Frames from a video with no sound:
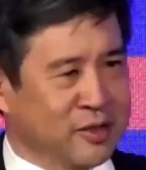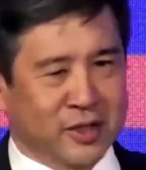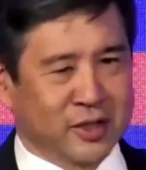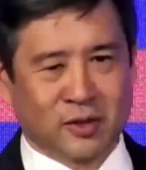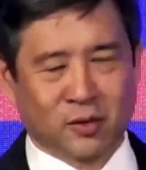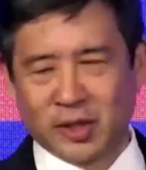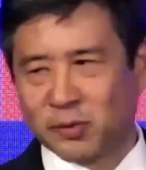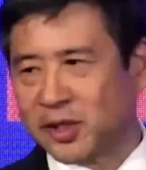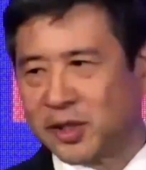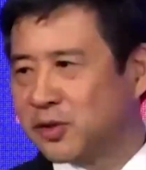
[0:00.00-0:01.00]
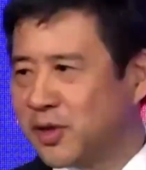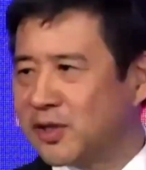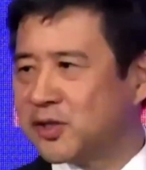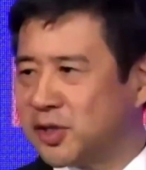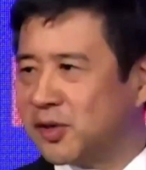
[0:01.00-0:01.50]
And the only way to do that
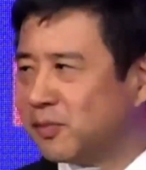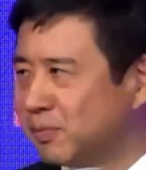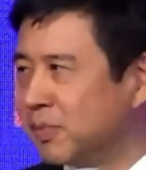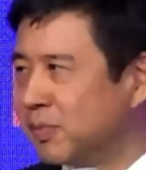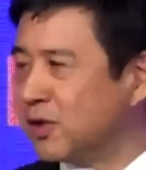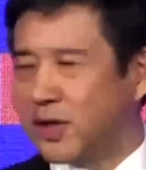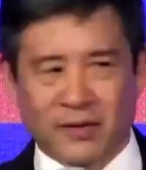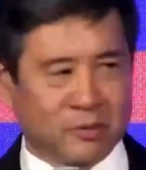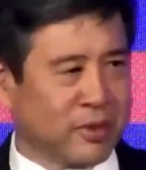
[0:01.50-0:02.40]
is to either have a